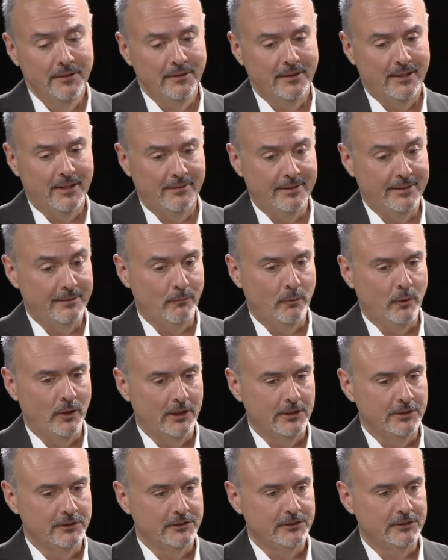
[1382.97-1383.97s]
And it
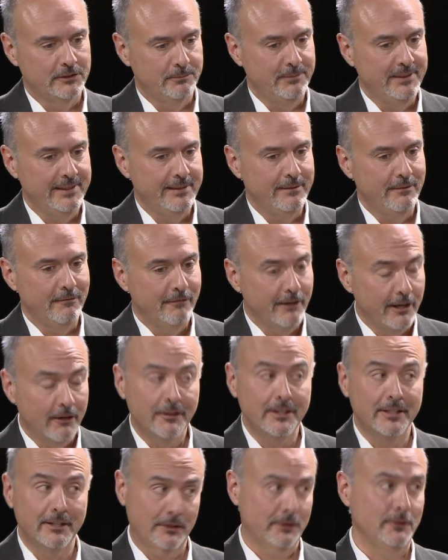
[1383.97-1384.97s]
was to be
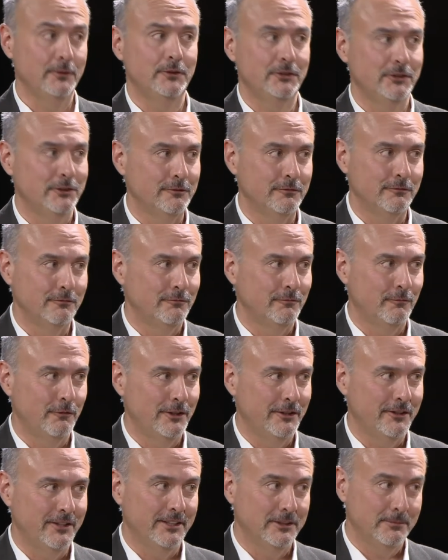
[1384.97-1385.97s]
very inclusive
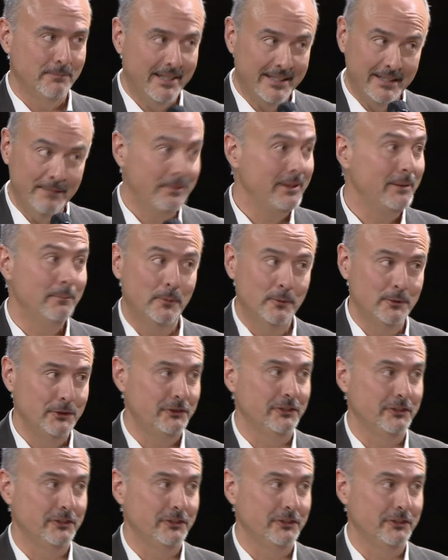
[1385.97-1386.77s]
with as many people as you